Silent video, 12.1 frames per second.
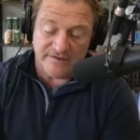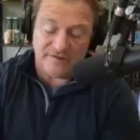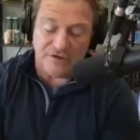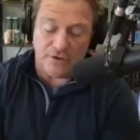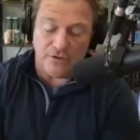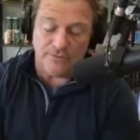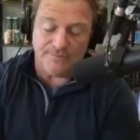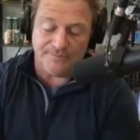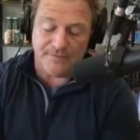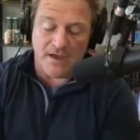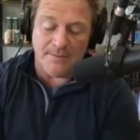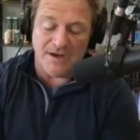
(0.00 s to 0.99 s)
so,
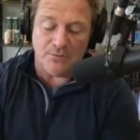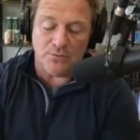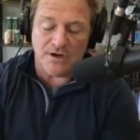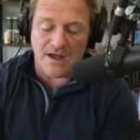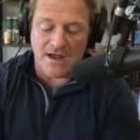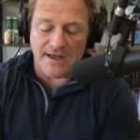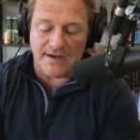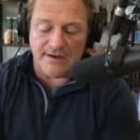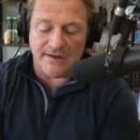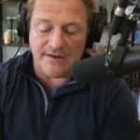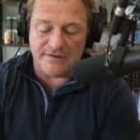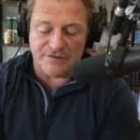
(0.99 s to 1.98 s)
I mean, we're not
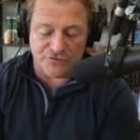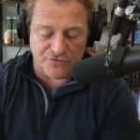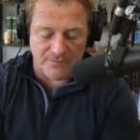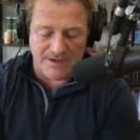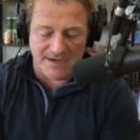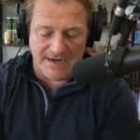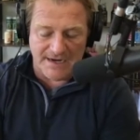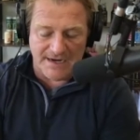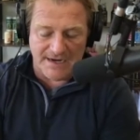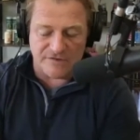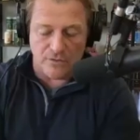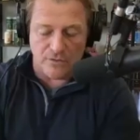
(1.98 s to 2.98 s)
discriminating.
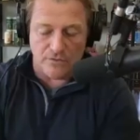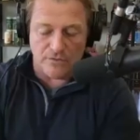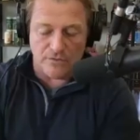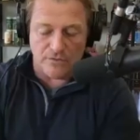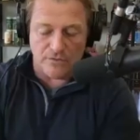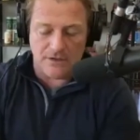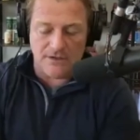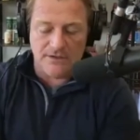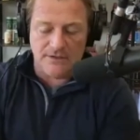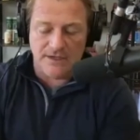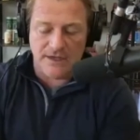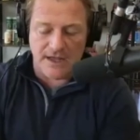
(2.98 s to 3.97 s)
So
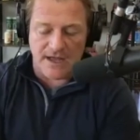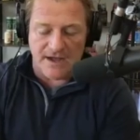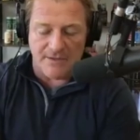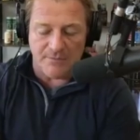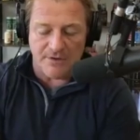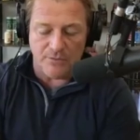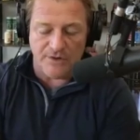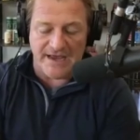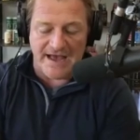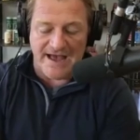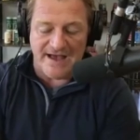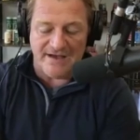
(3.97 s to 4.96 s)
um, we
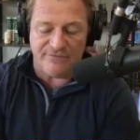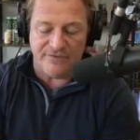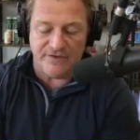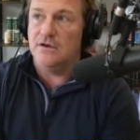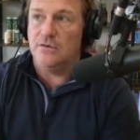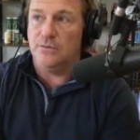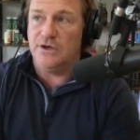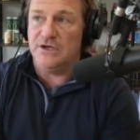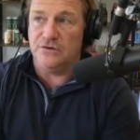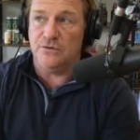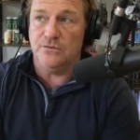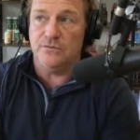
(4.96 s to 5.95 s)
have we
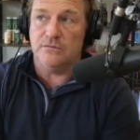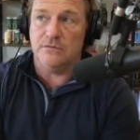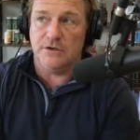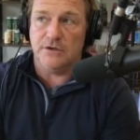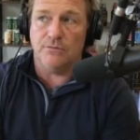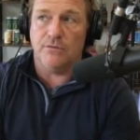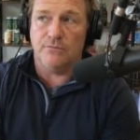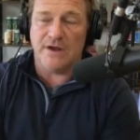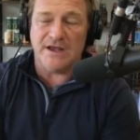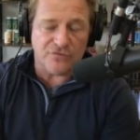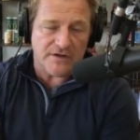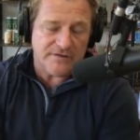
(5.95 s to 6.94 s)
do you know
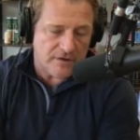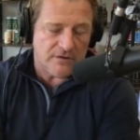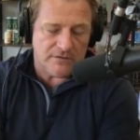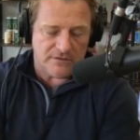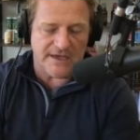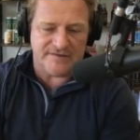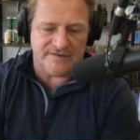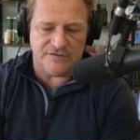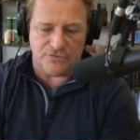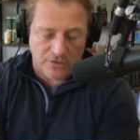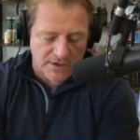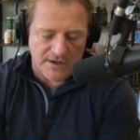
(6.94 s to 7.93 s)
restaurants are
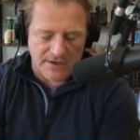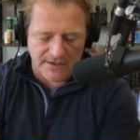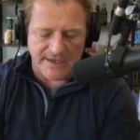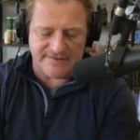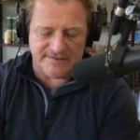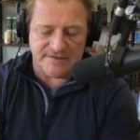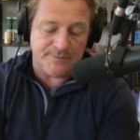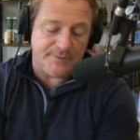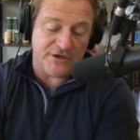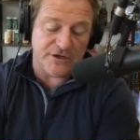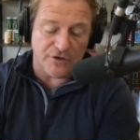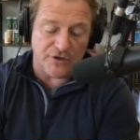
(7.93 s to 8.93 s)
licensed or unlicensed, but
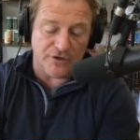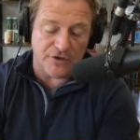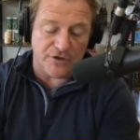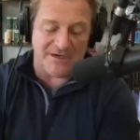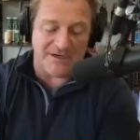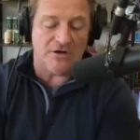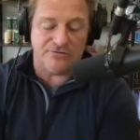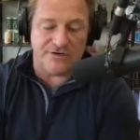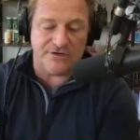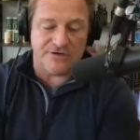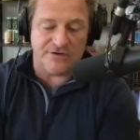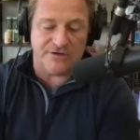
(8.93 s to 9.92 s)
it could also be
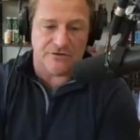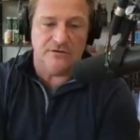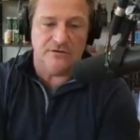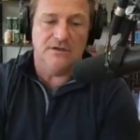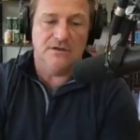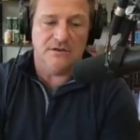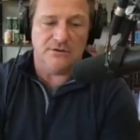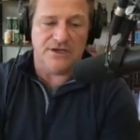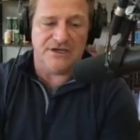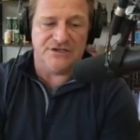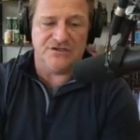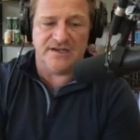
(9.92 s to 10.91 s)
non-traditional
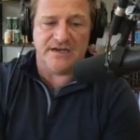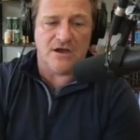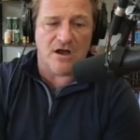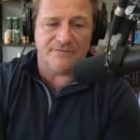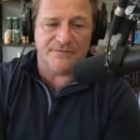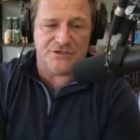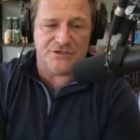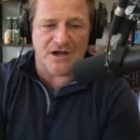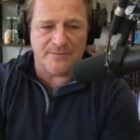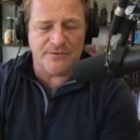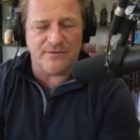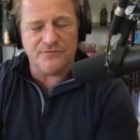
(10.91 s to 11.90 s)
locations like coffee
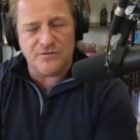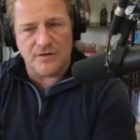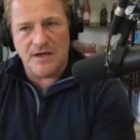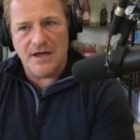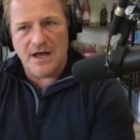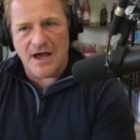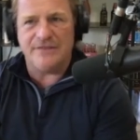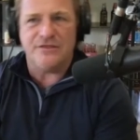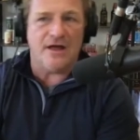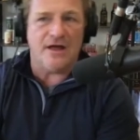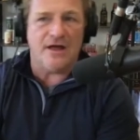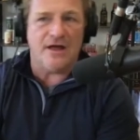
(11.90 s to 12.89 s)
shops. If, I
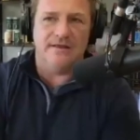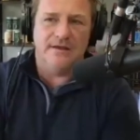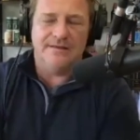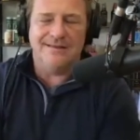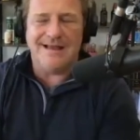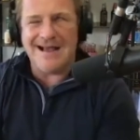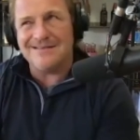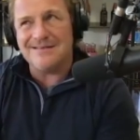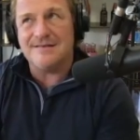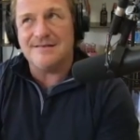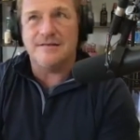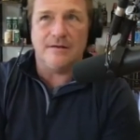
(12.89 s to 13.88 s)
thought yeah.
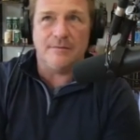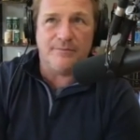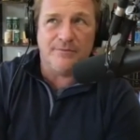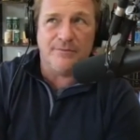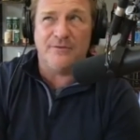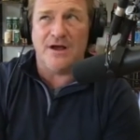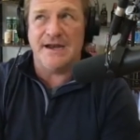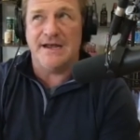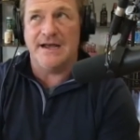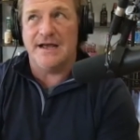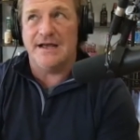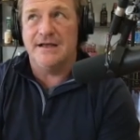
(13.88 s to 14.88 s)
that's providing.